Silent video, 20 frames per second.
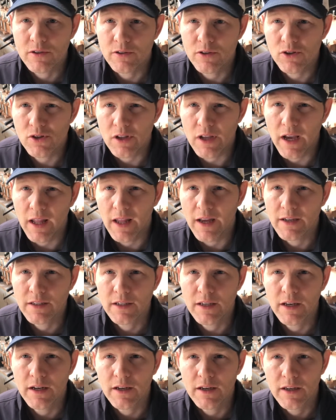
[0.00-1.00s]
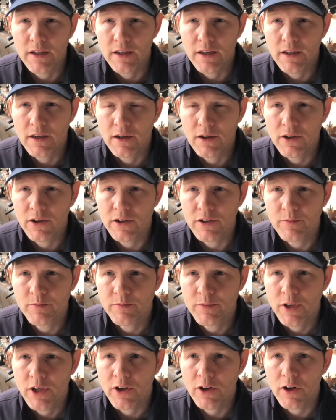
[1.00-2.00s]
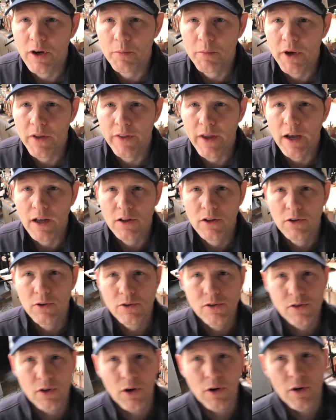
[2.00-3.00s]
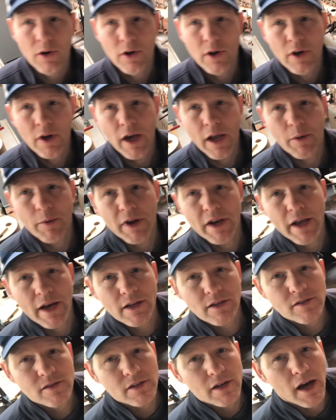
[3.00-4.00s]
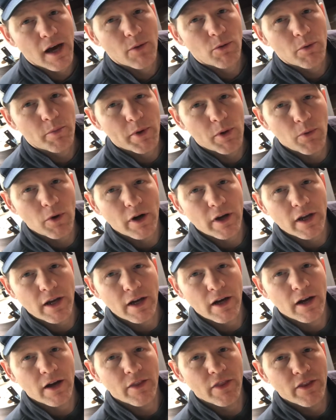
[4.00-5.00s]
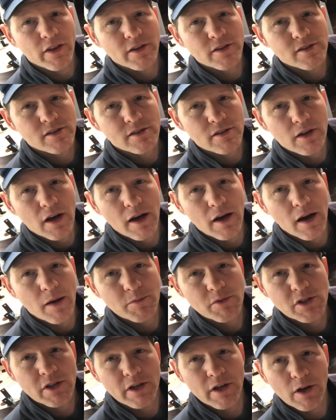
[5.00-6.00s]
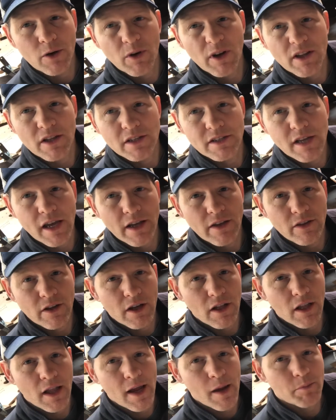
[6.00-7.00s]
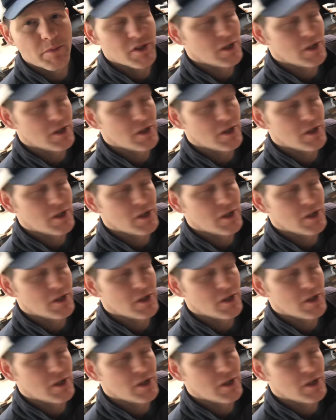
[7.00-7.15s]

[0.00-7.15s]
Usually I like to get a good cure up on that glue. So anyway, next I will be working on this. I'm just going to quickly take the clamps